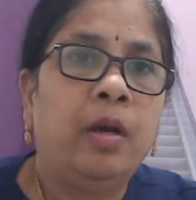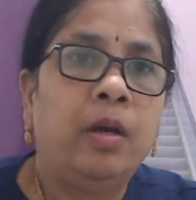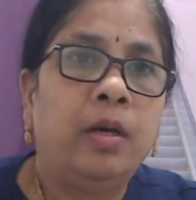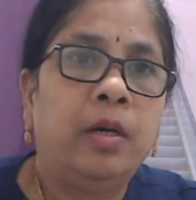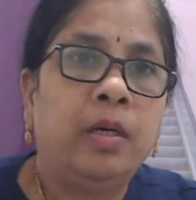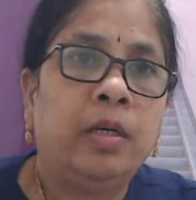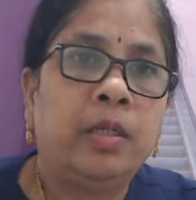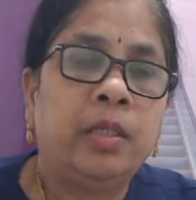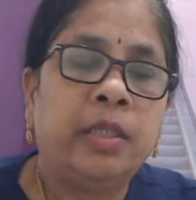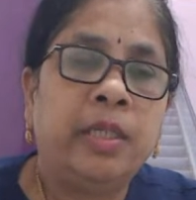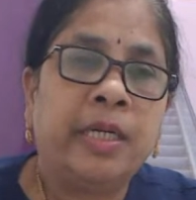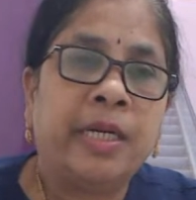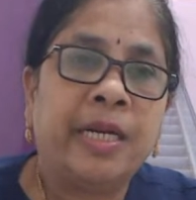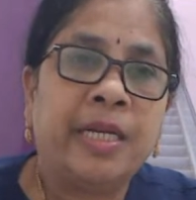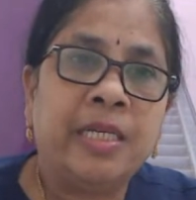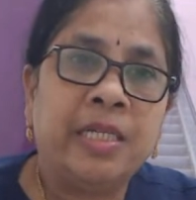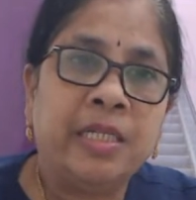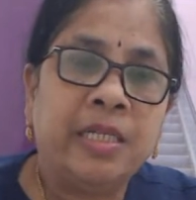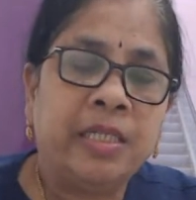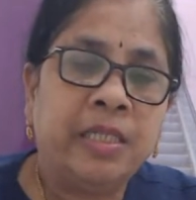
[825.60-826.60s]
the
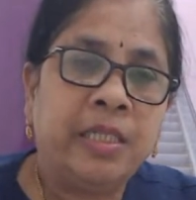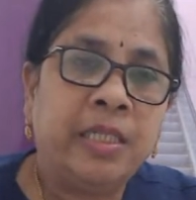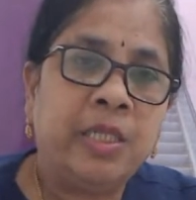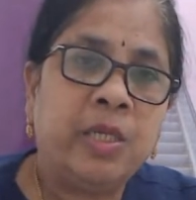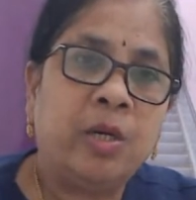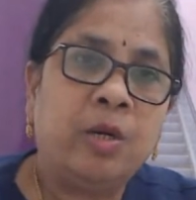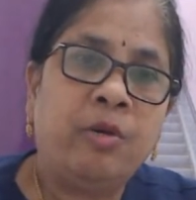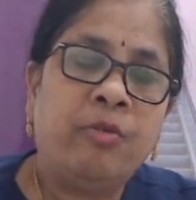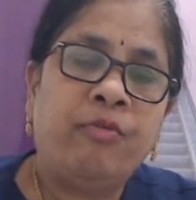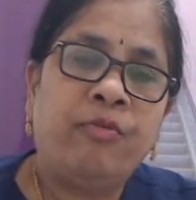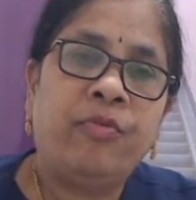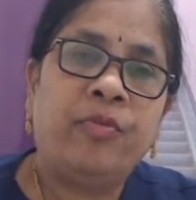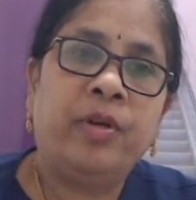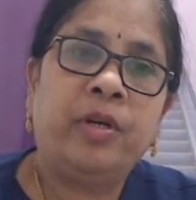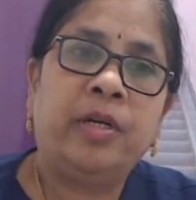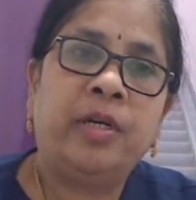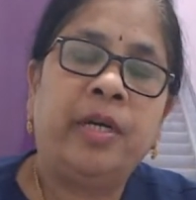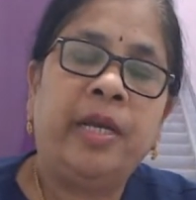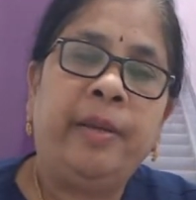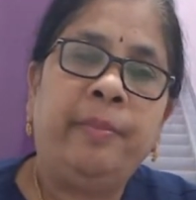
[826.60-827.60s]
concerns of
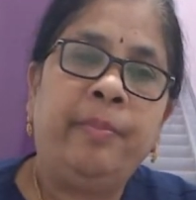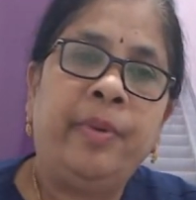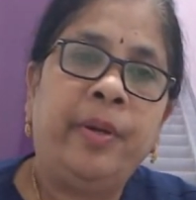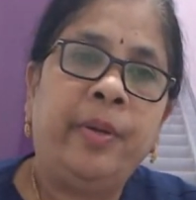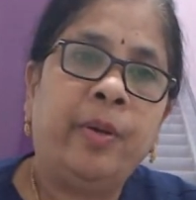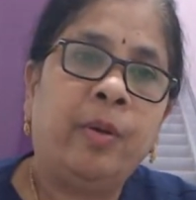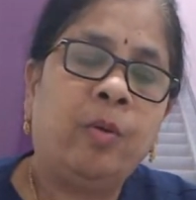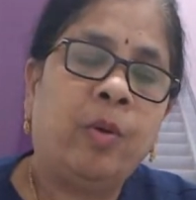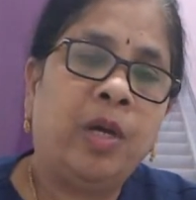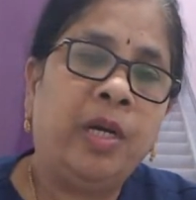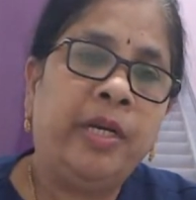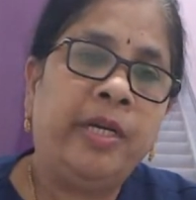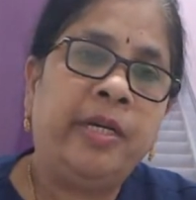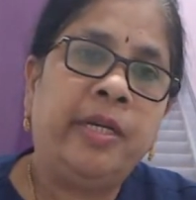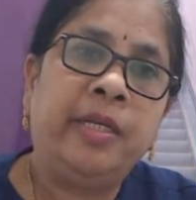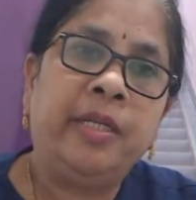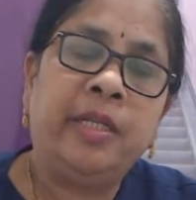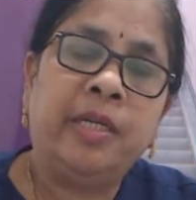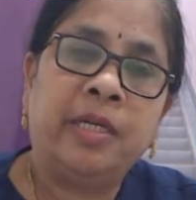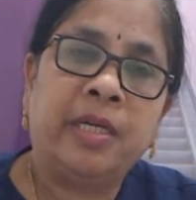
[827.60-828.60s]
embryo
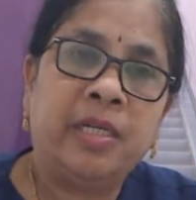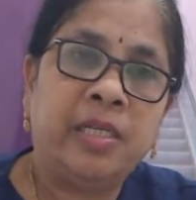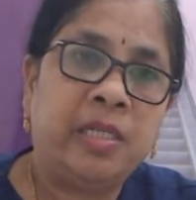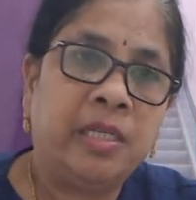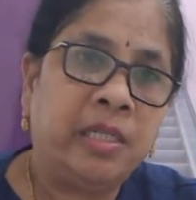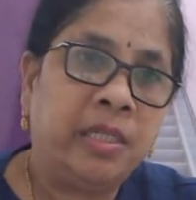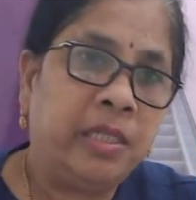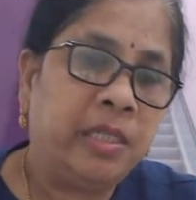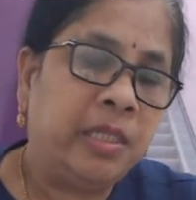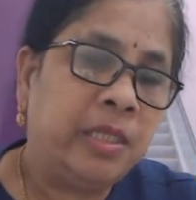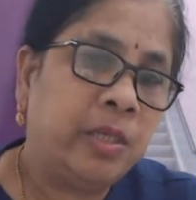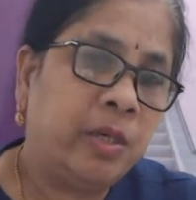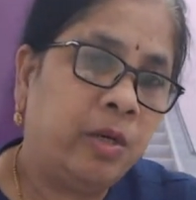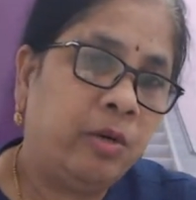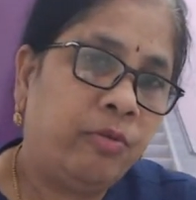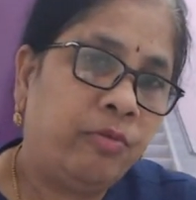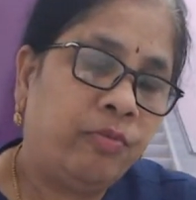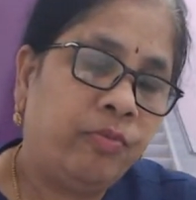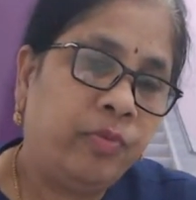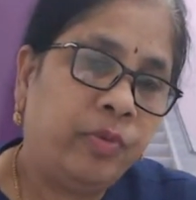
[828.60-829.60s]
quality, the concerns
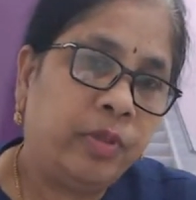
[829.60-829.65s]
of